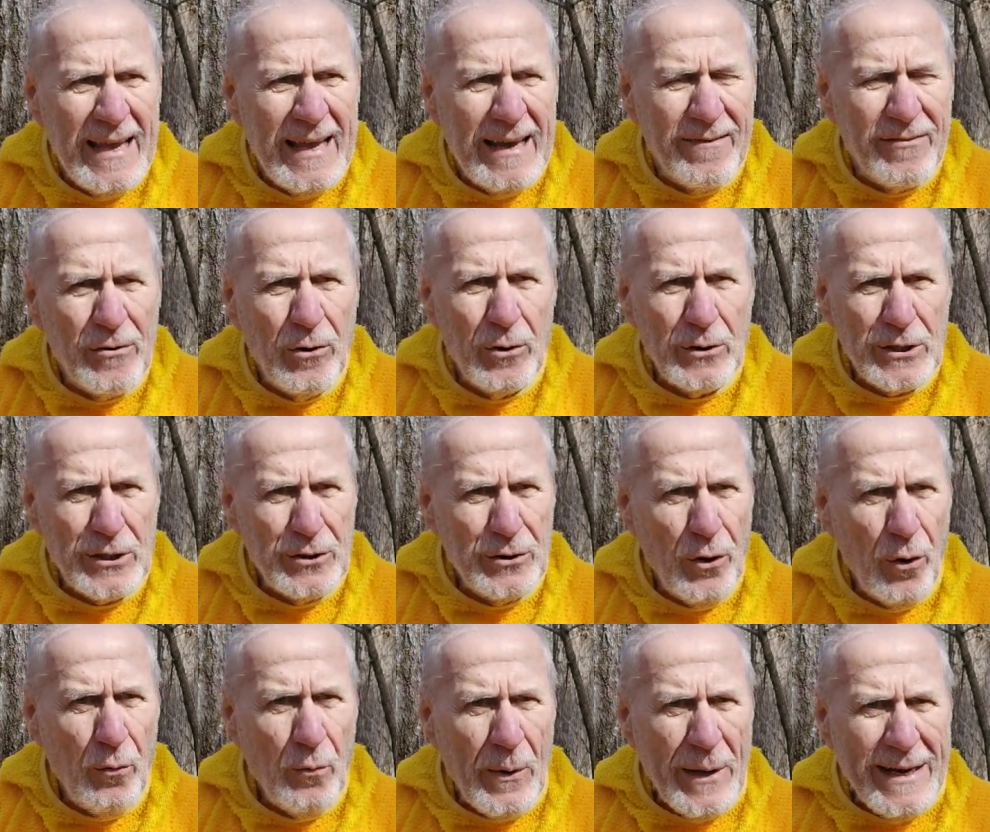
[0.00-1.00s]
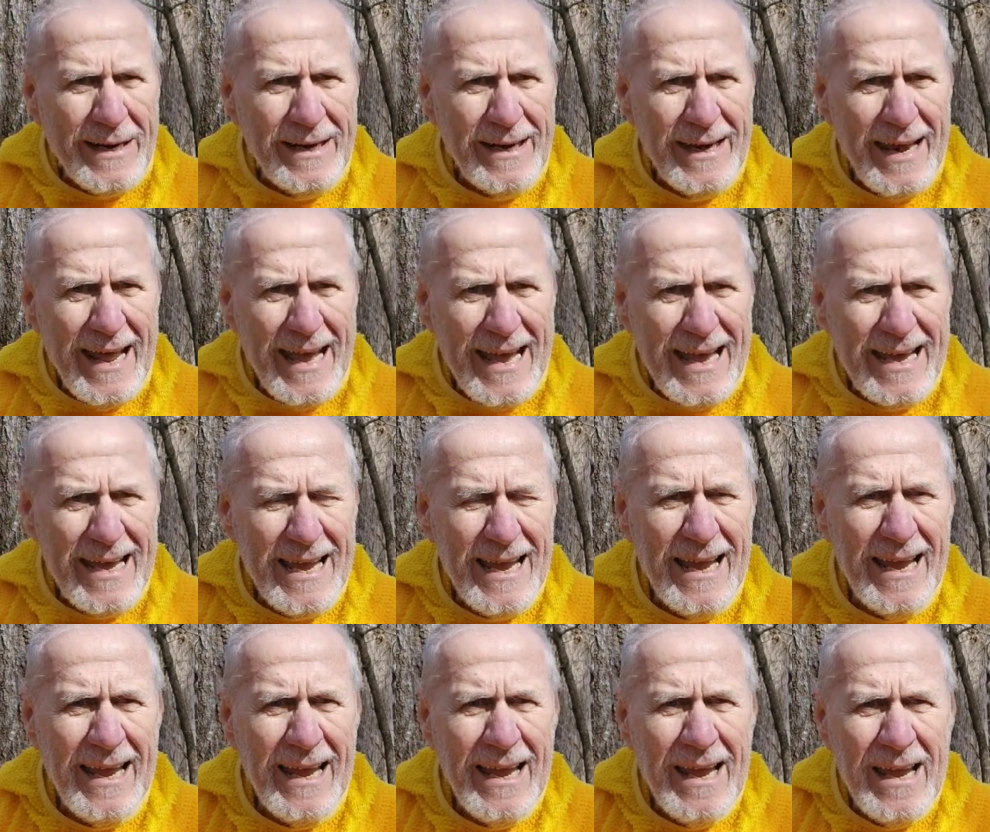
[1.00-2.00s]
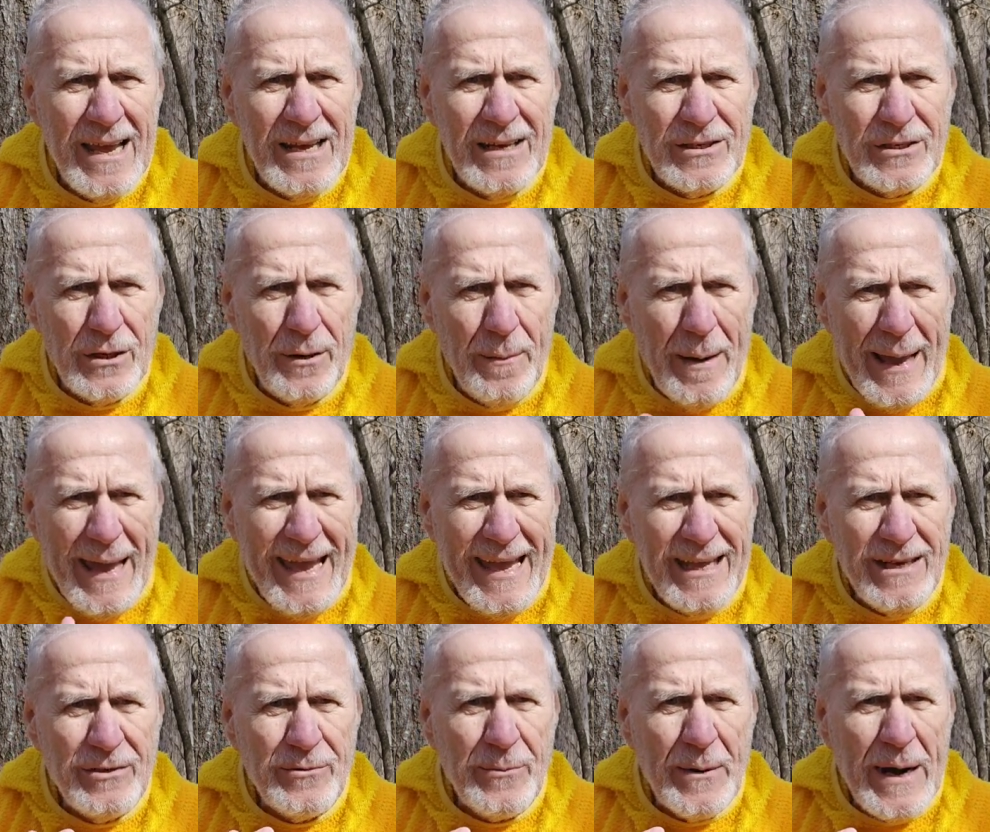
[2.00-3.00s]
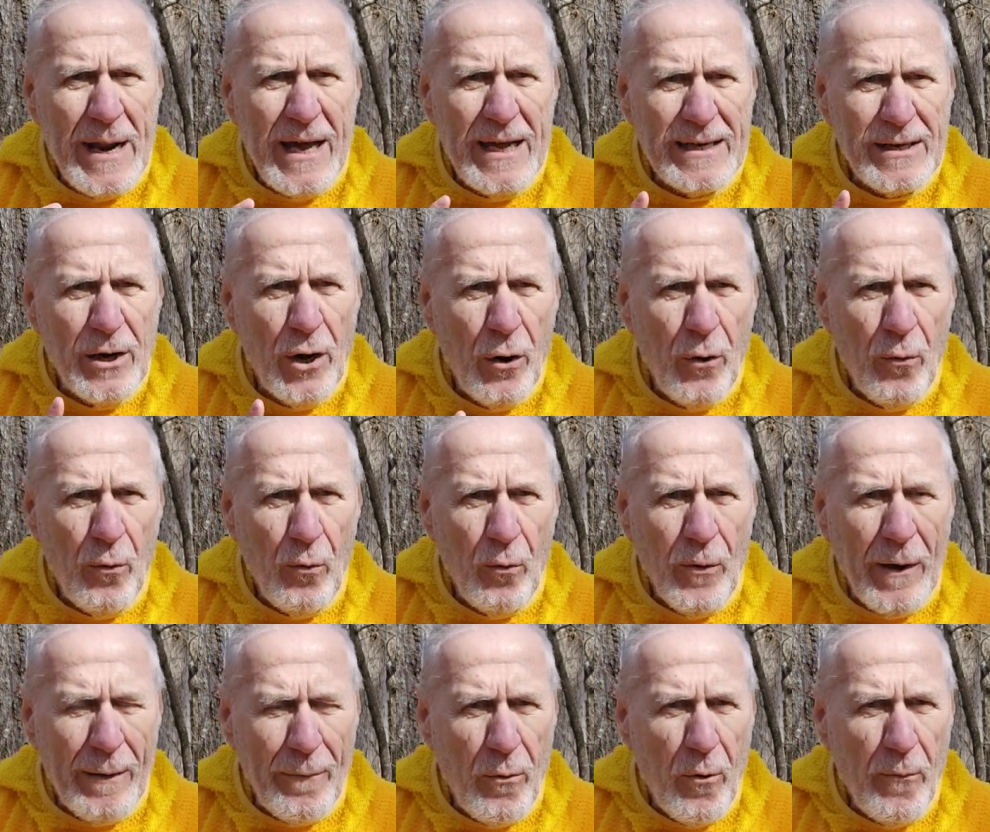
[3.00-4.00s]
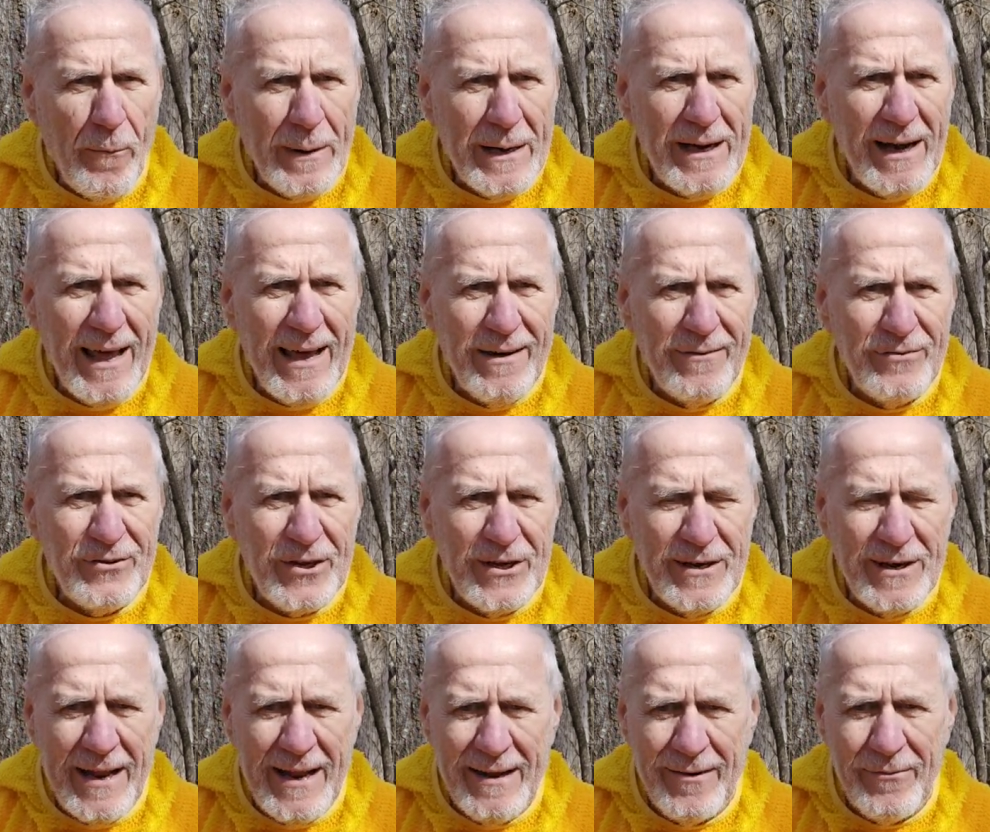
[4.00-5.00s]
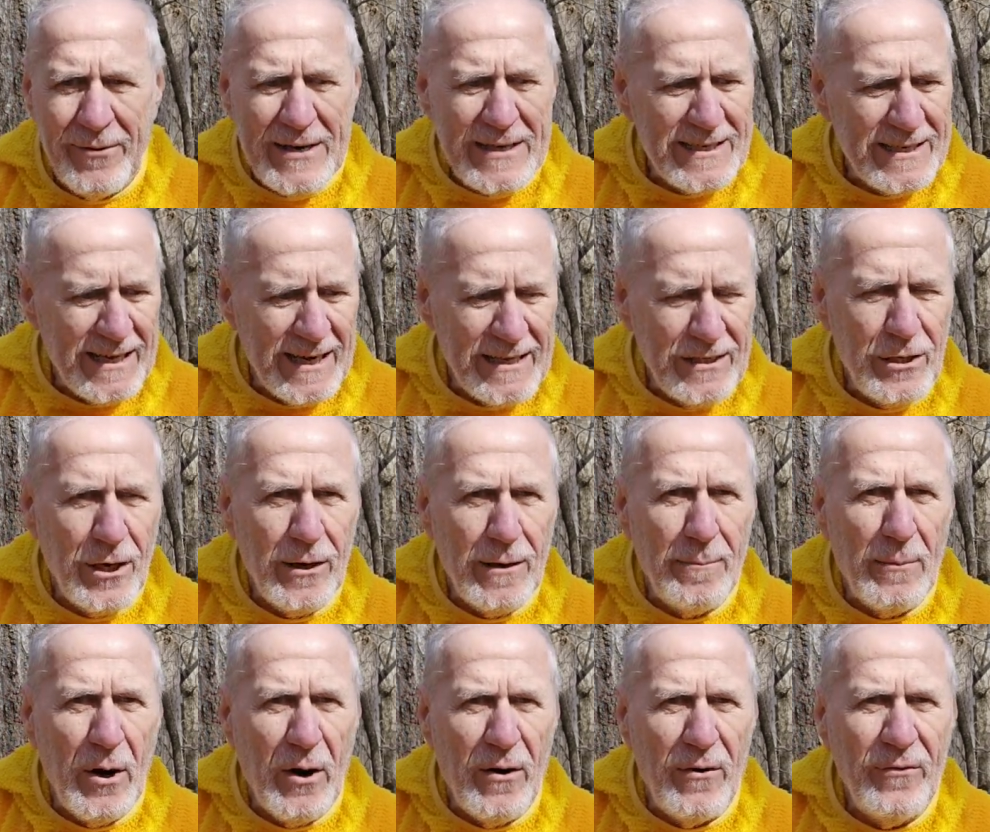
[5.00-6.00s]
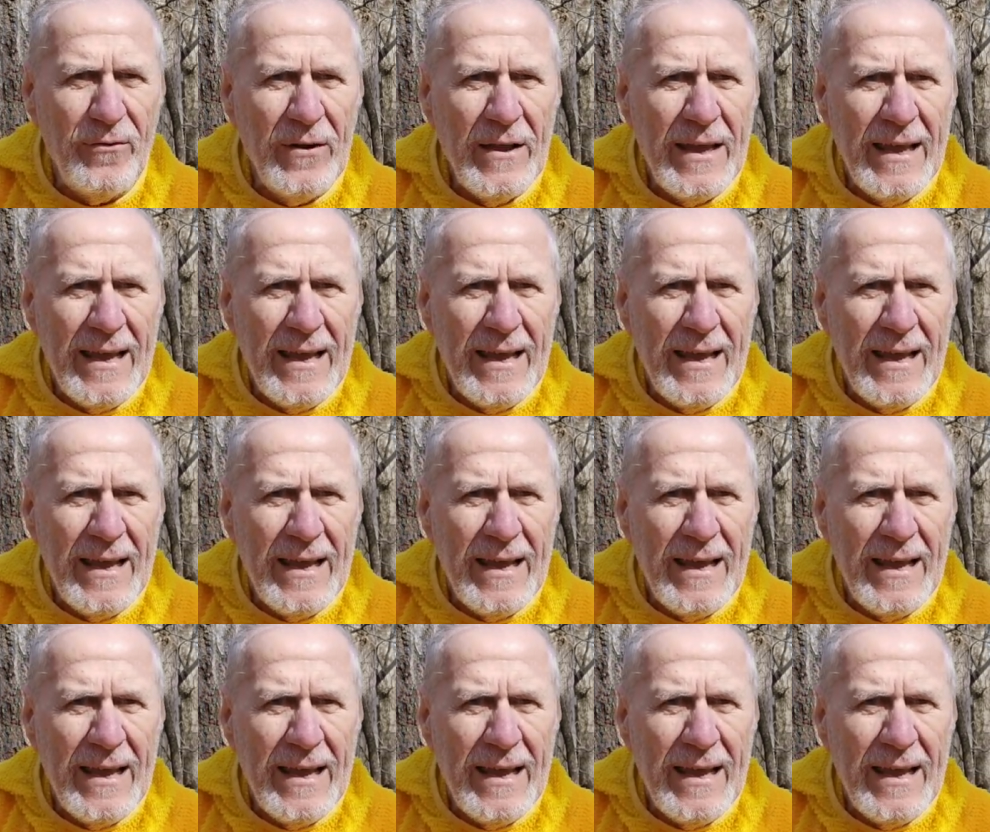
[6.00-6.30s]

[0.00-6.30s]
Of course, there's no wind today, so my hands were not cold. I wore my gloves and recently took them off